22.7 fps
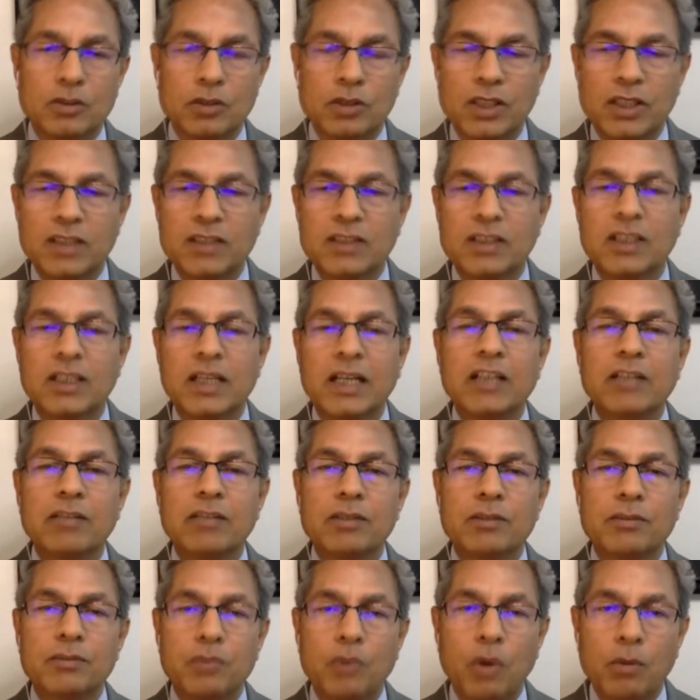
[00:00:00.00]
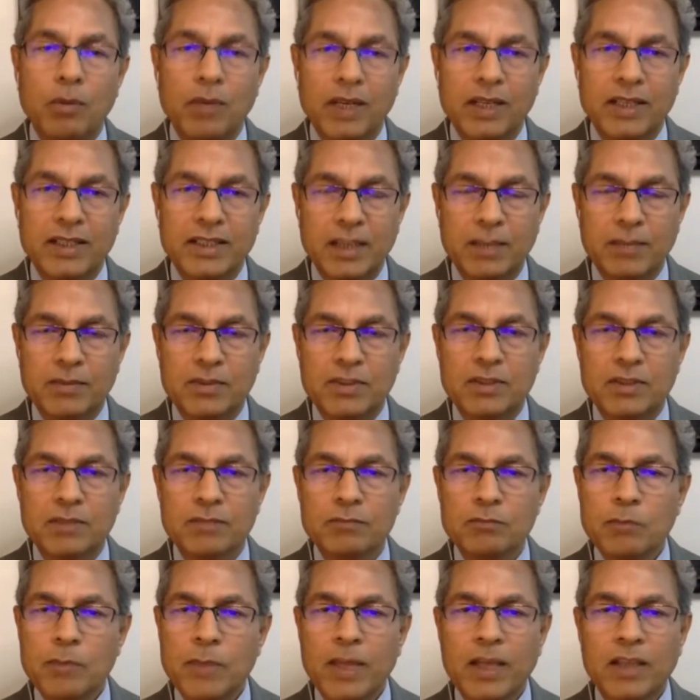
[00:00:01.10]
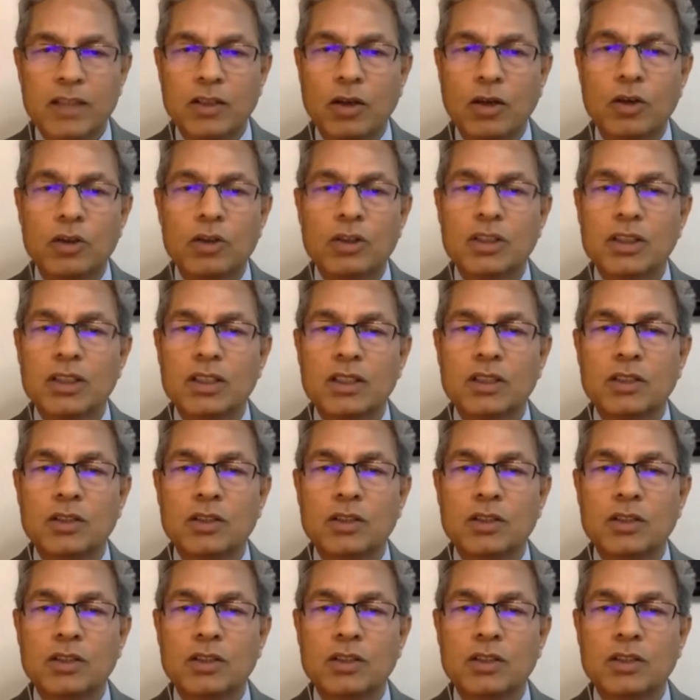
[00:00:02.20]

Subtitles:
So there is a kind of a formal attempt. Though,